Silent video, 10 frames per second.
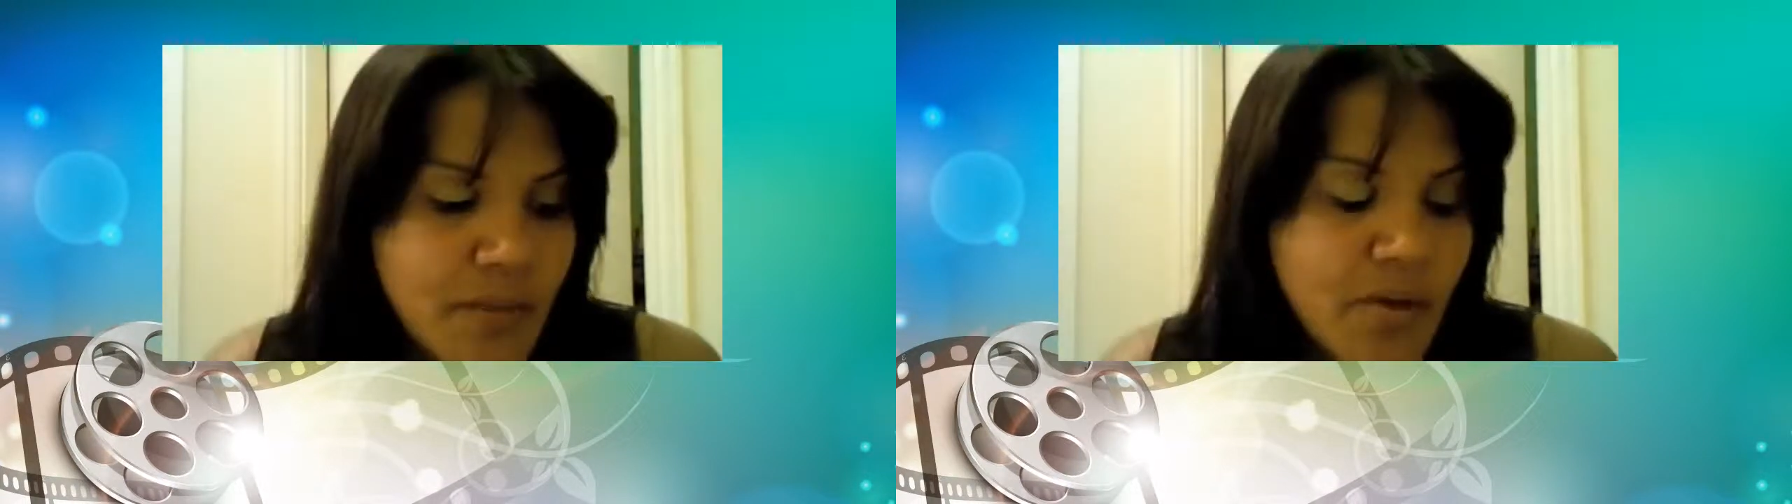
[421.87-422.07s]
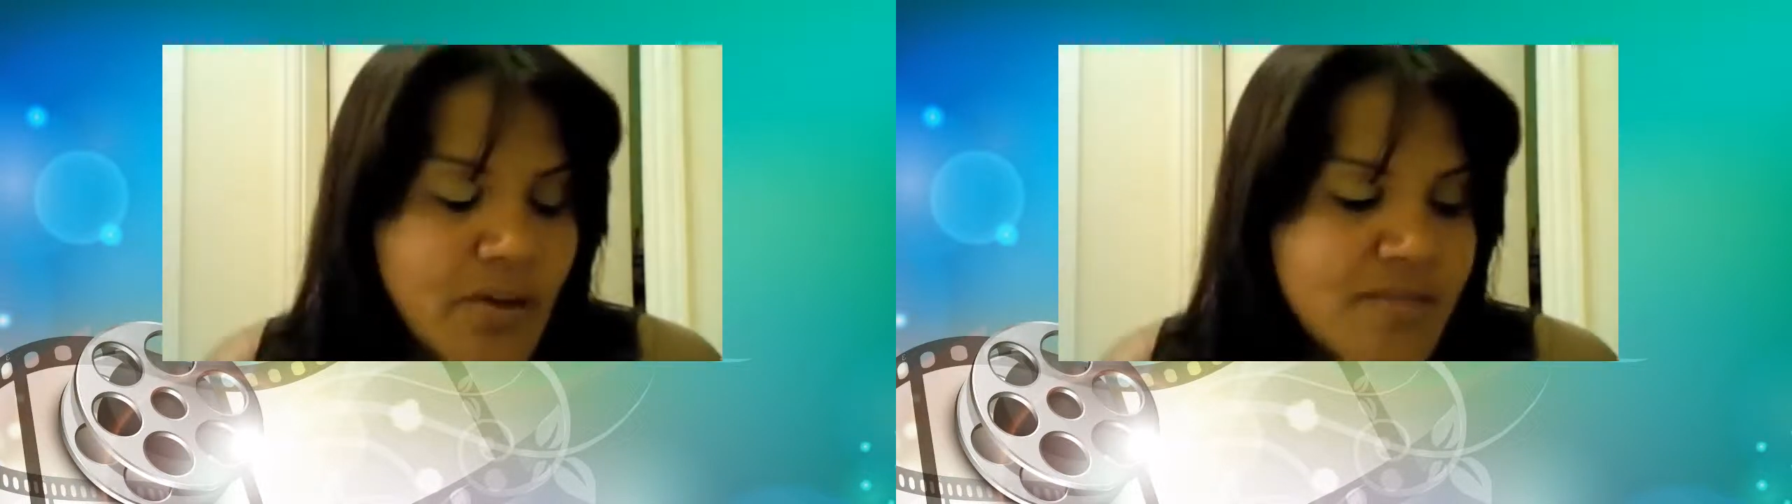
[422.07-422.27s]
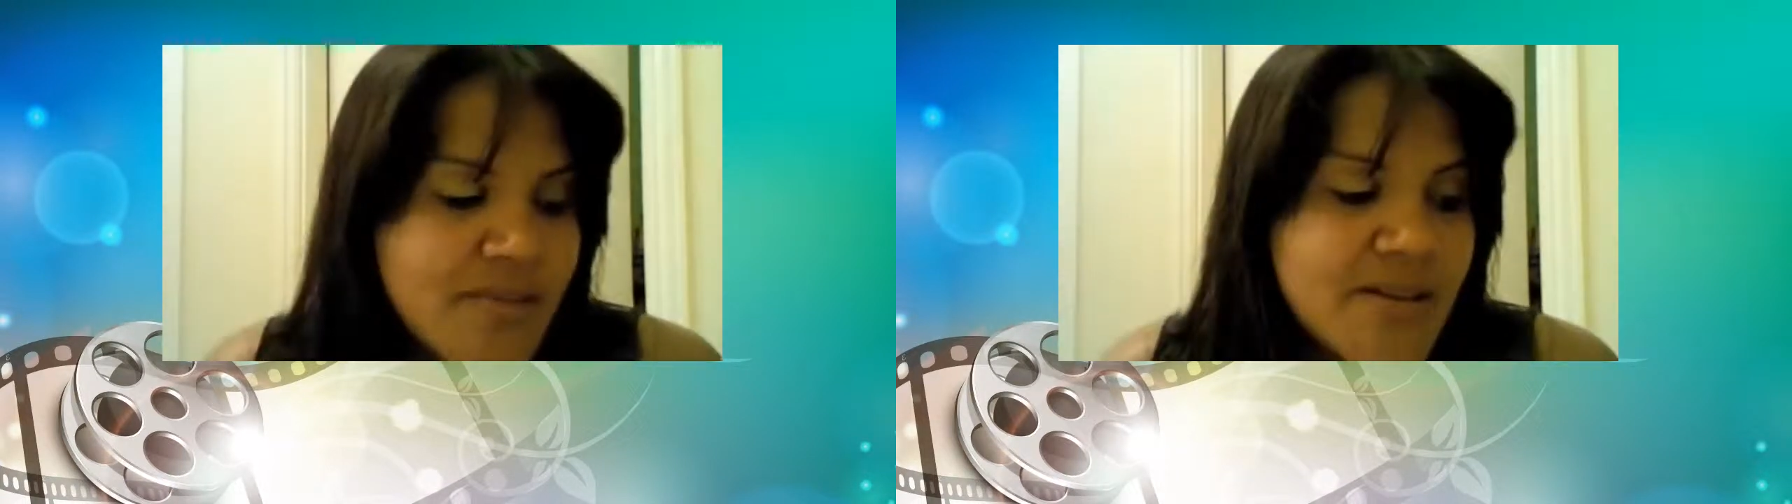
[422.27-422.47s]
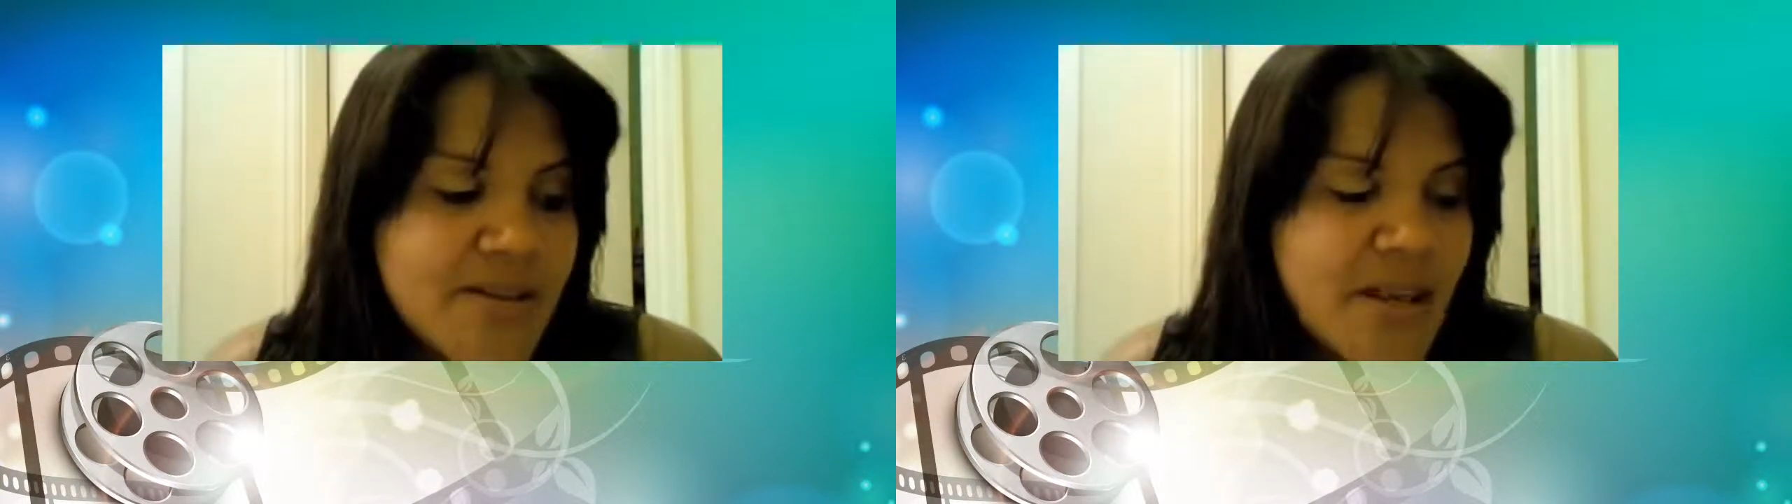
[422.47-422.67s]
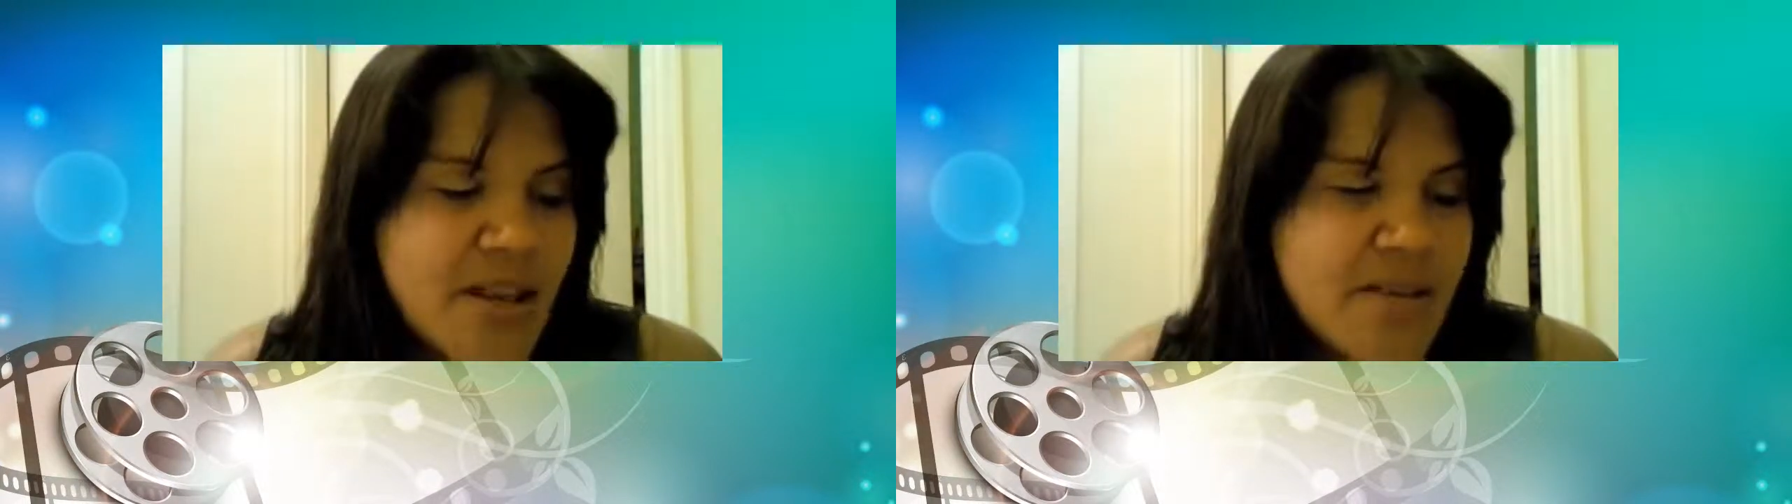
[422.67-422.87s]
Oh, I spent
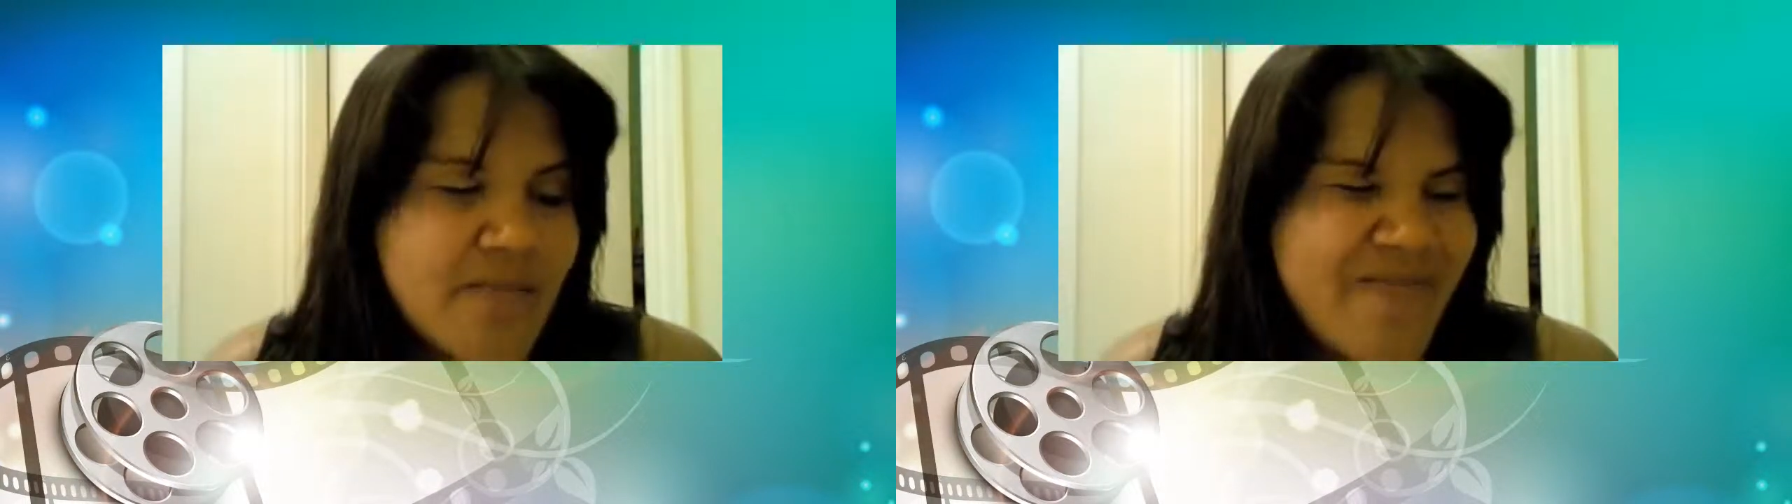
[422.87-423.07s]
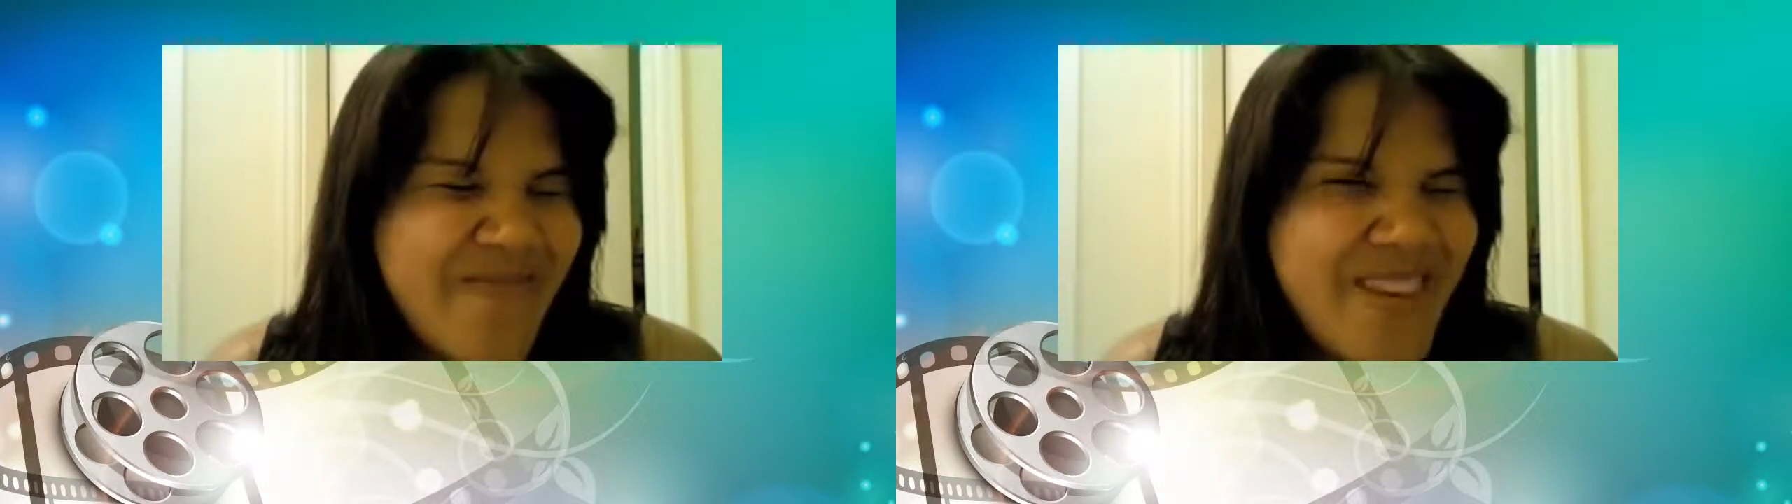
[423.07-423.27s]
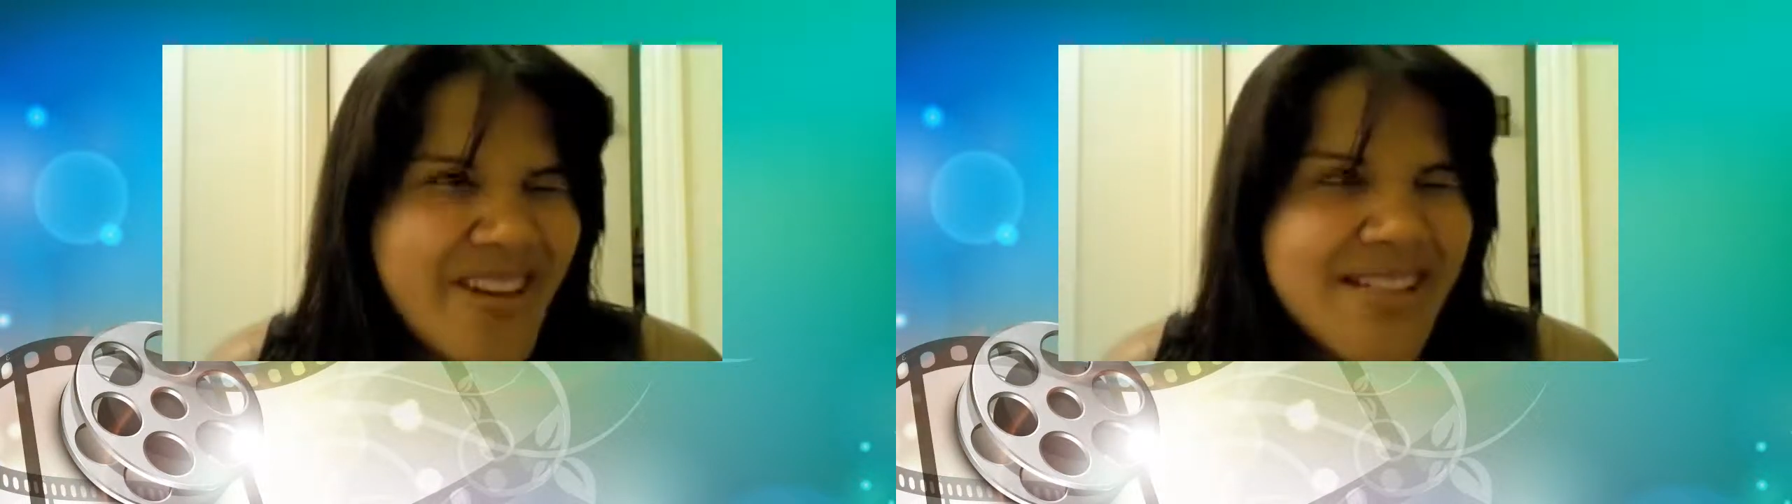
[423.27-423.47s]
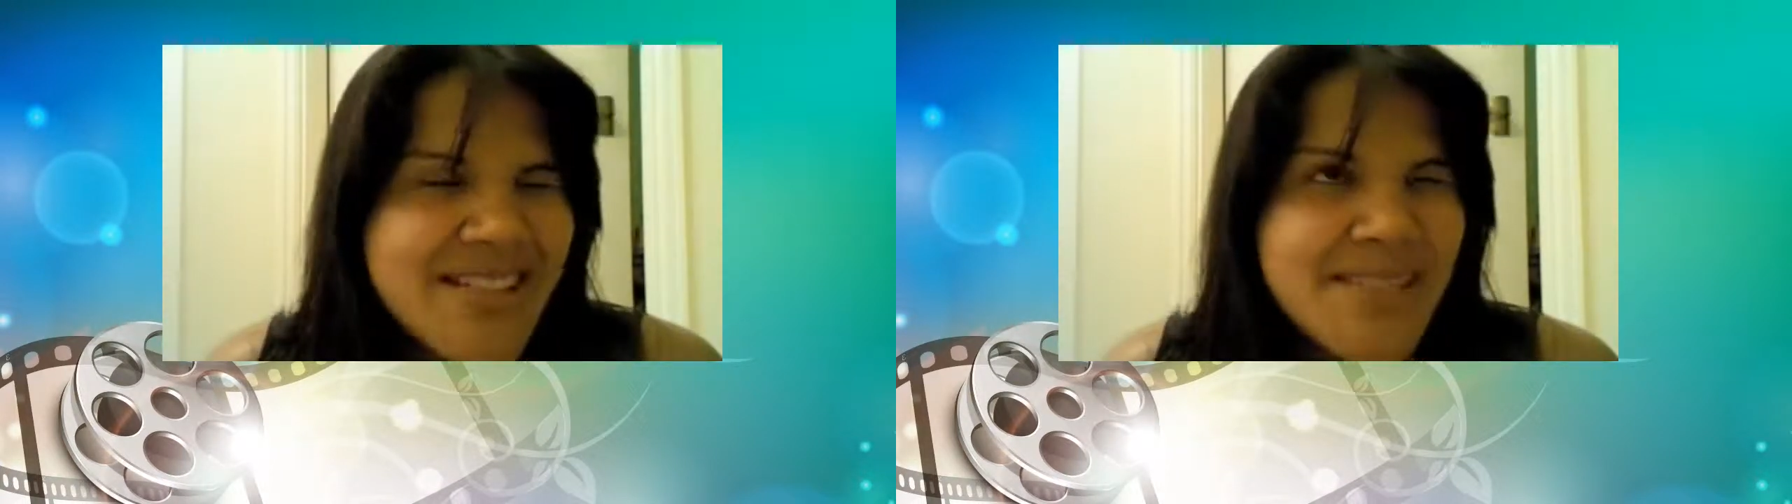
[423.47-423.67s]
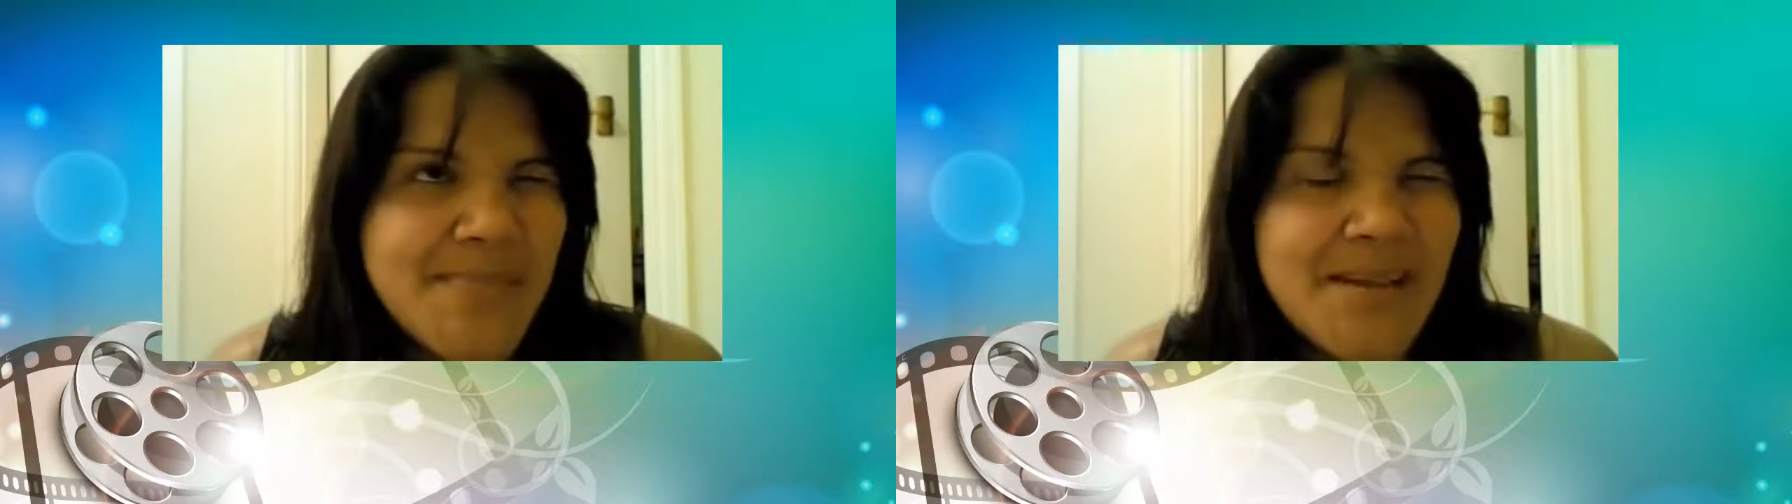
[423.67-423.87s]

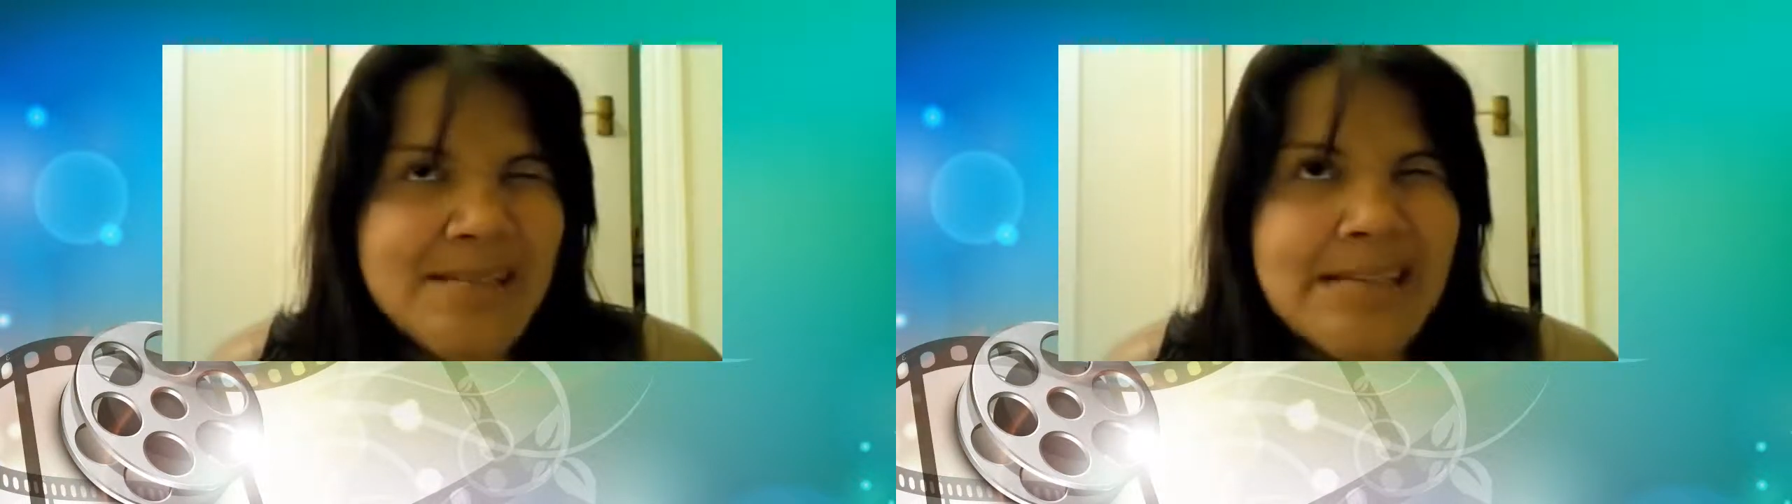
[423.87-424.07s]
£36